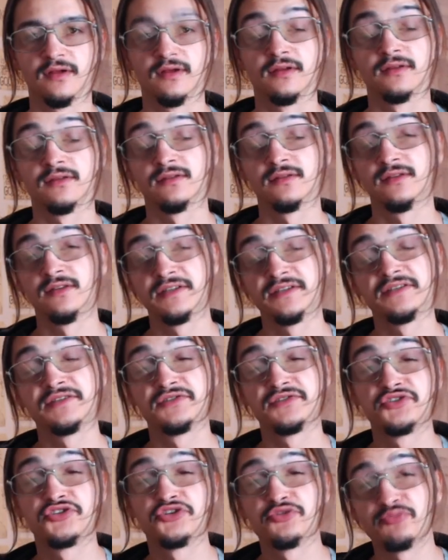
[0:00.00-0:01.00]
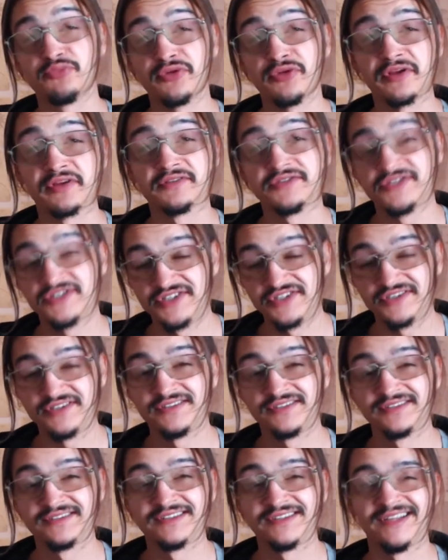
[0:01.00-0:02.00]
This is Ciprian
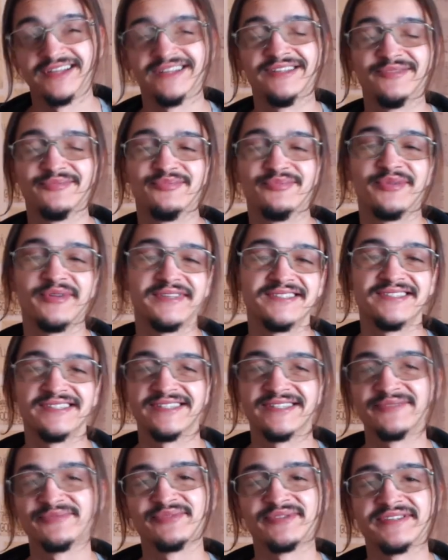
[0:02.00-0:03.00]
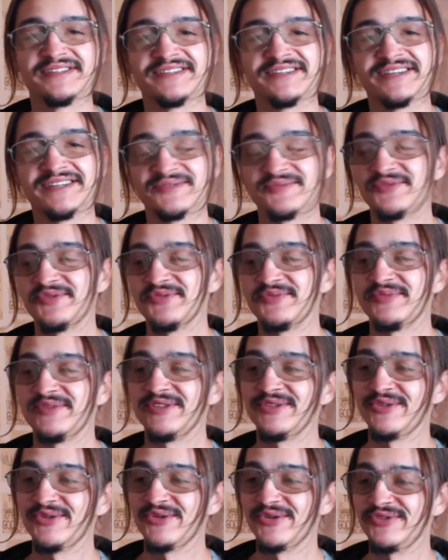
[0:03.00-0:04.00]
G at the present and precise
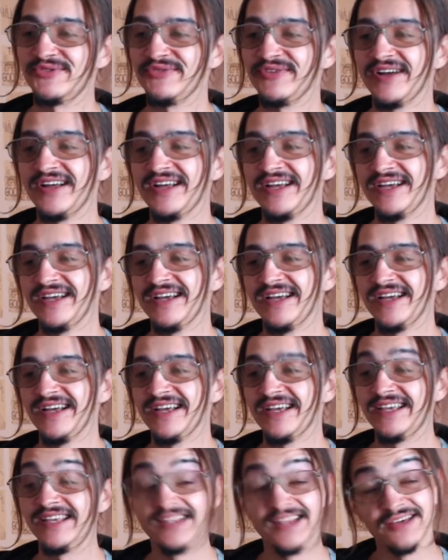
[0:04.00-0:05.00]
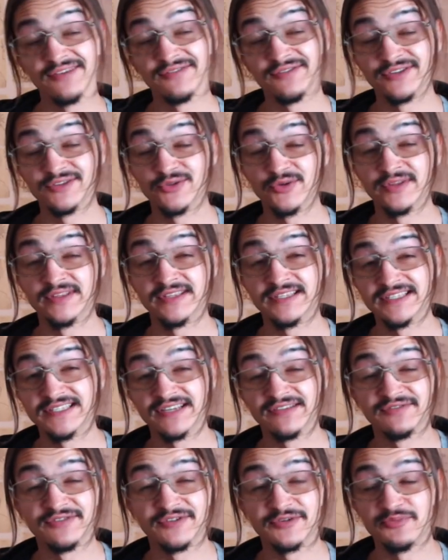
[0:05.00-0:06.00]
moment of
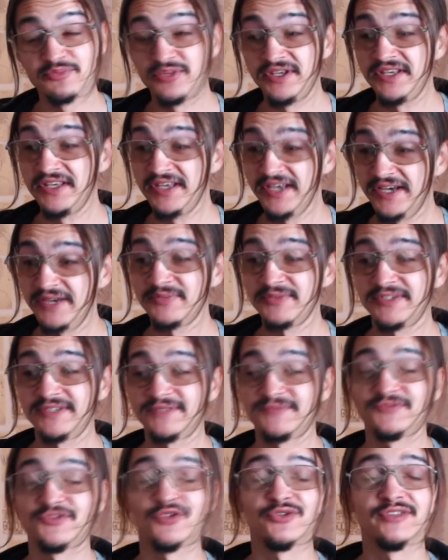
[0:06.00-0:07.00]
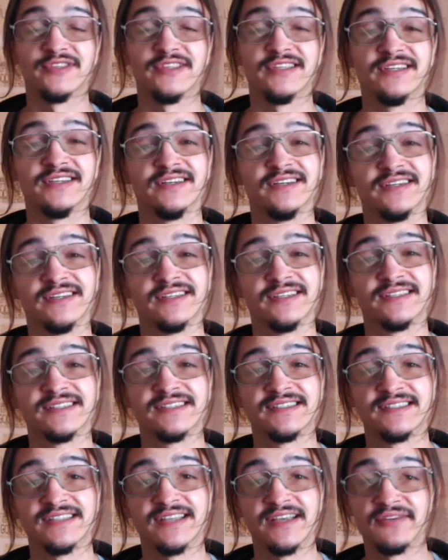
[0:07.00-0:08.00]
11.27 p.m. on the
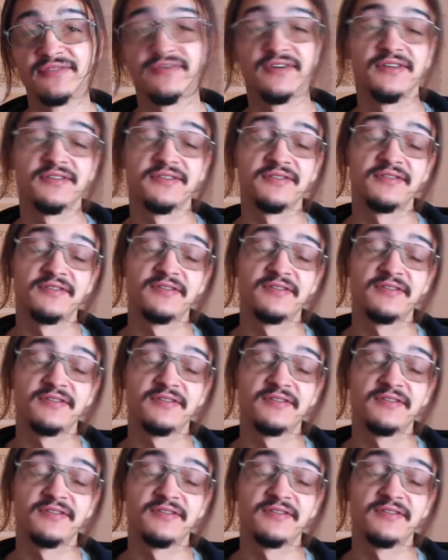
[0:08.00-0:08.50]
7th